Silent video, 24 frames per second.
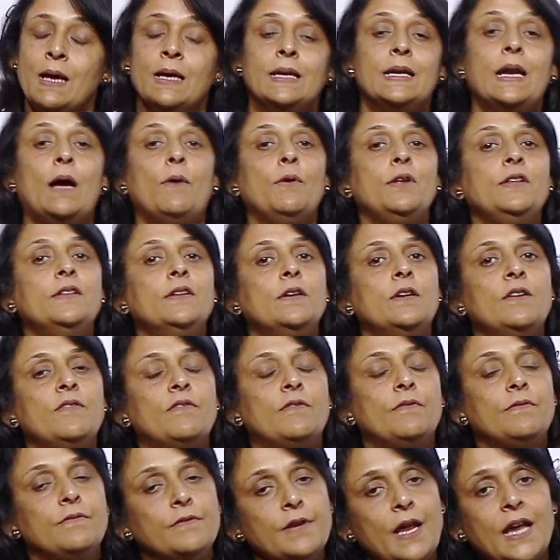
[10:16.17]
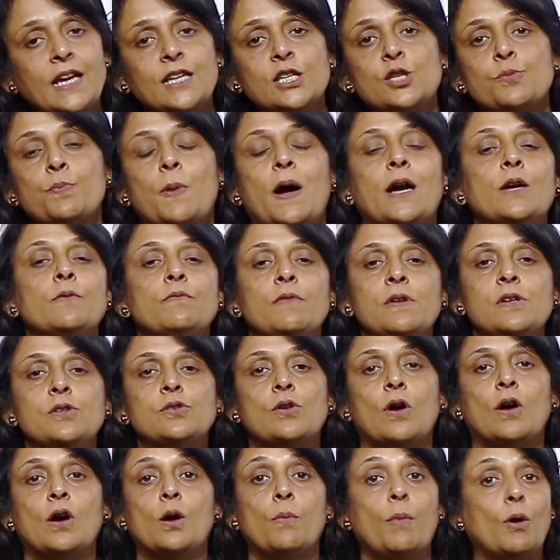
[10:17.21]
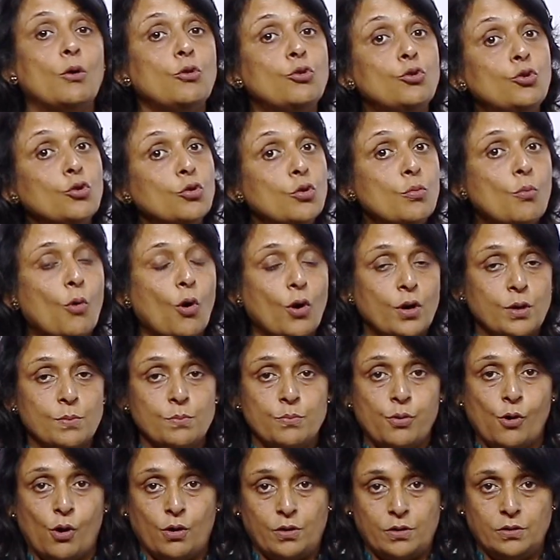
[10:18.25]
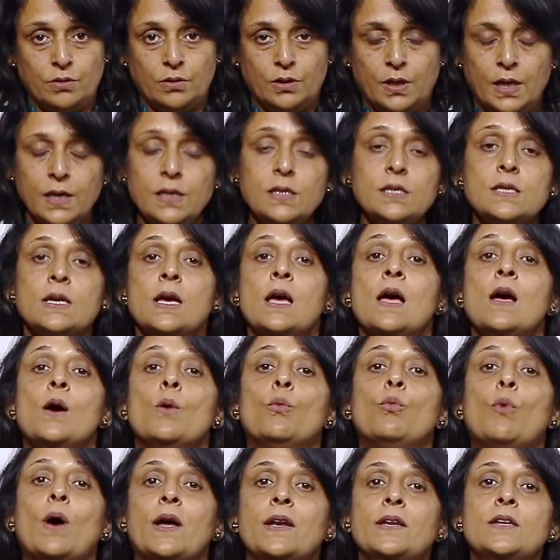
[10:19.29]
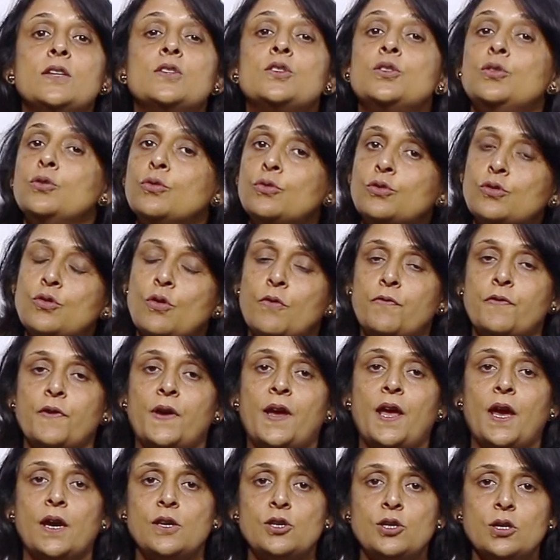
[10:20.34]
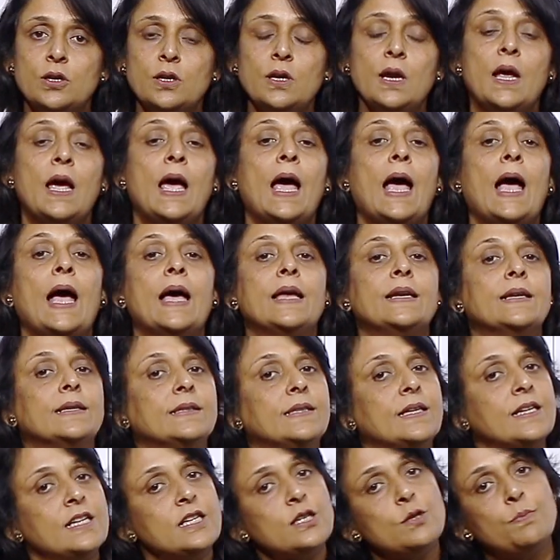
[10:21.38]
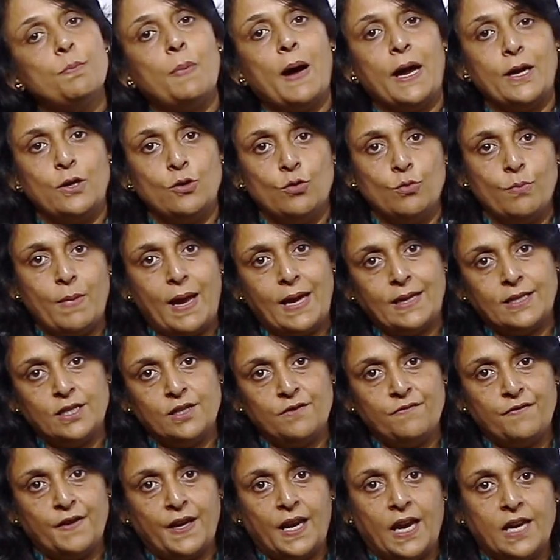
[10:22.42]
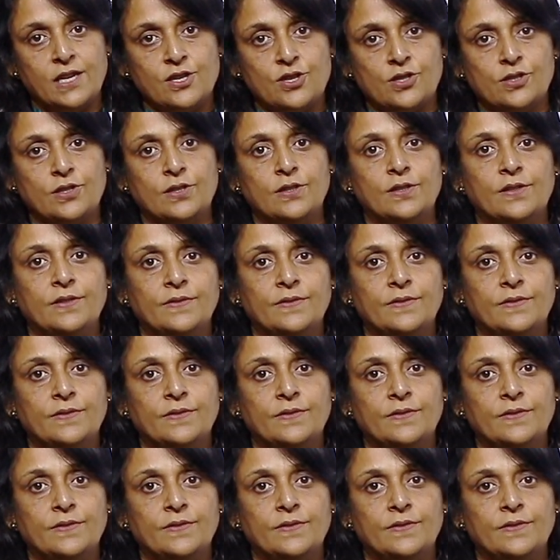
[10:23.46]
Now in the next part, we'll talk about two more important things. One is eutrophication, and other is biomagnification.